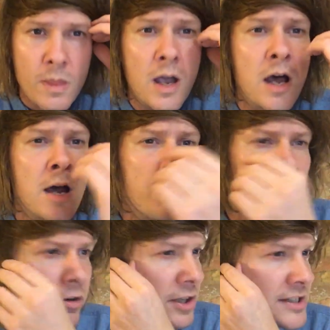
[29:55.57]

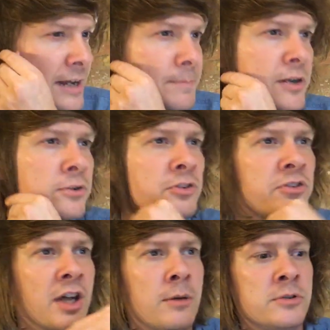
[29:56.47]
we're on the same bill. So
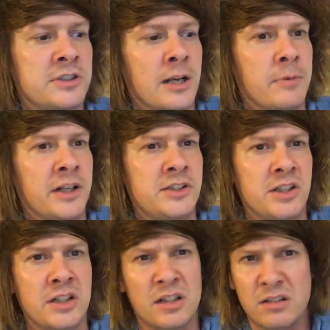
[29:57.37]
Star Wars
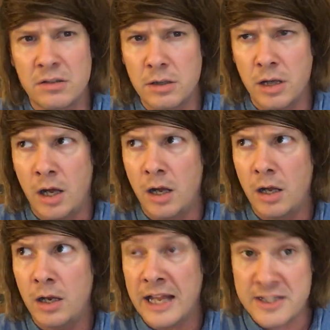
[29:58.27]
Celebration
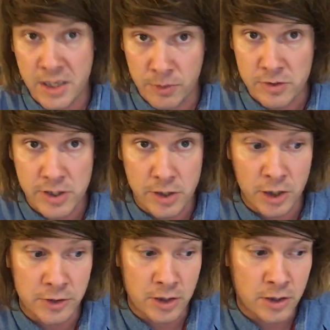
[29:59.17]
last year when it was in
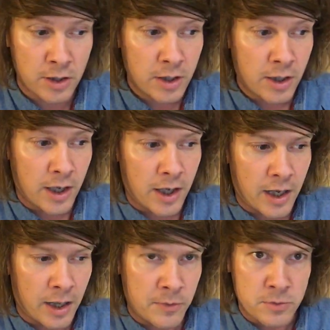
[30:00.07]
London,
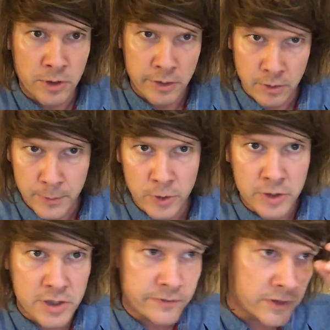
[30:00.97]
I was one of the
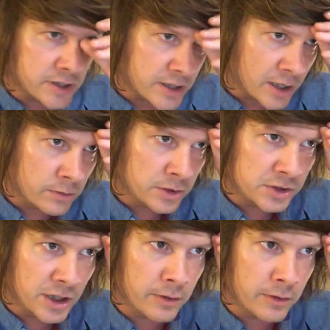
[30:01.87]
reporters for the Star Wars show,